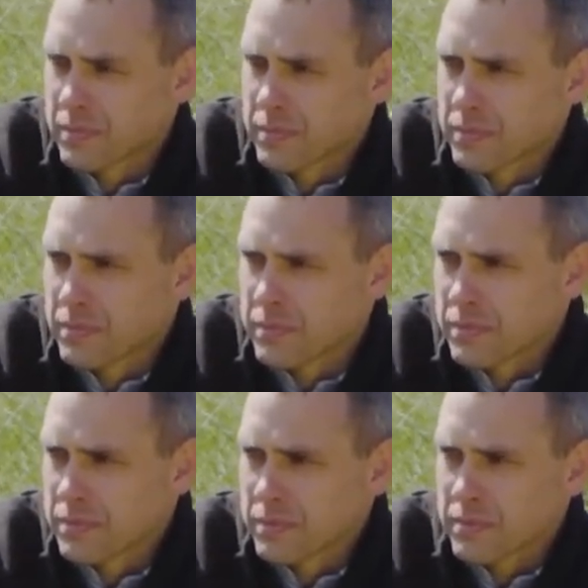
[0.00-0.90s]

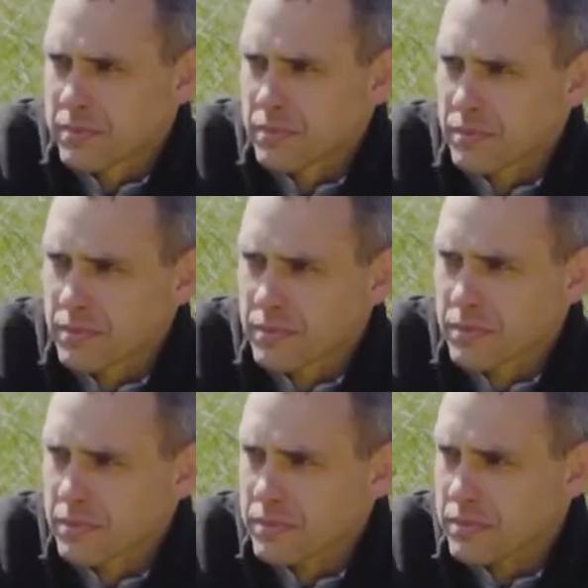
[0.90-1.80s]

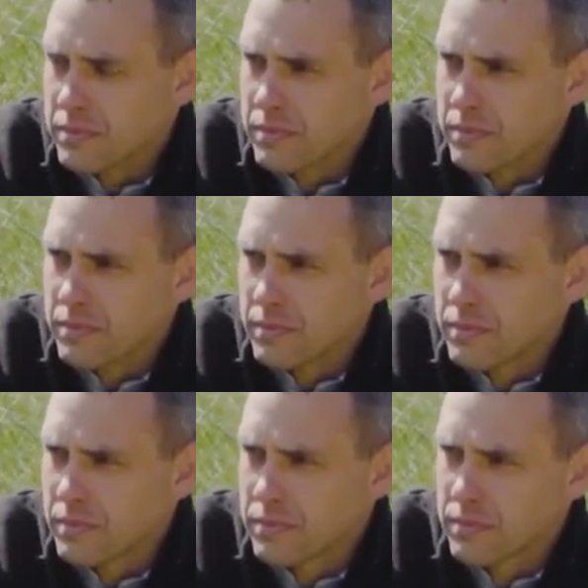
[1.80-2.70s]

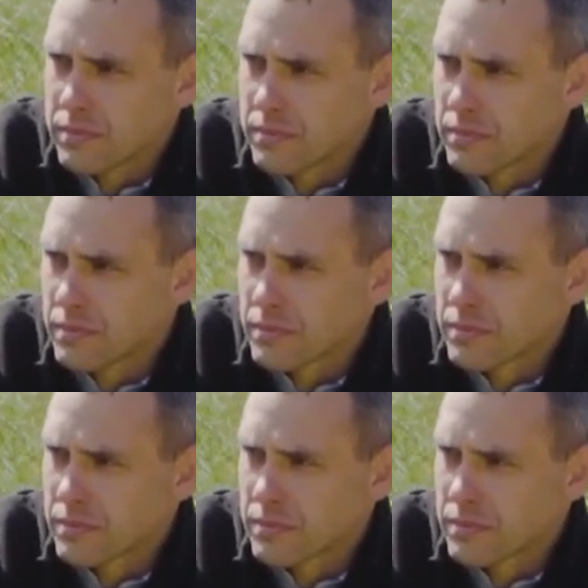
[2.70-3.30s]
[no speech]